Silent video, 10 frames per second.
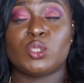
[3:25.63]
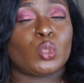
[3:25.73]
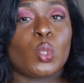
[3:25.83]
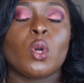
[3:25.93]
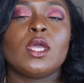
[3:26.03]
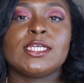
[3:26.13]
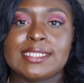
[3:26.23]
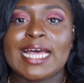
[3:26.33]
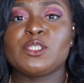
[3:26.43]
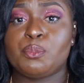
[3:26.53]
So
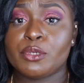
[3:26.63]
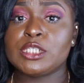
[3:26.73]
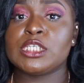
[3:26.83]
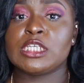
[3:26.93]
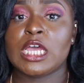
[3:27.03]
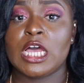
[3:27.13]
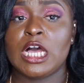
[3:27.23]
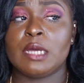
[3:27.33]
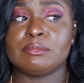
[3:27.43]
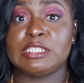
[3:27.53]
that's pretty
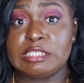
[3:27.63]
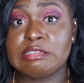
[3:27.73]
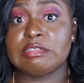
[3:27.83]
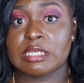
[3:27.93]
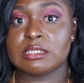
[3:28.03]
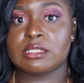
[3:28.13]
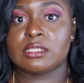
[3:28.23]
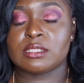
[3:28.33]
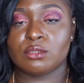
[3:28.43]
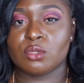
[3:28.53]

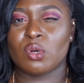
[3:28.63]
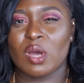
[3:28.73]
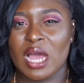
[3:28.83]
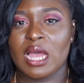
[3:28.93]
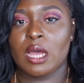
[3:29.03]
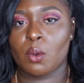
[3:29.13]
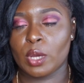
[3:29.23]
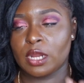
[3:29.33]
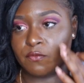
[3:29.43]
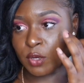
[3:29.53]
decent, you know,
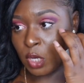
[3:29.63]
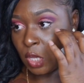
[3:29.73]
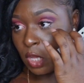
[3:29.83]
whatever.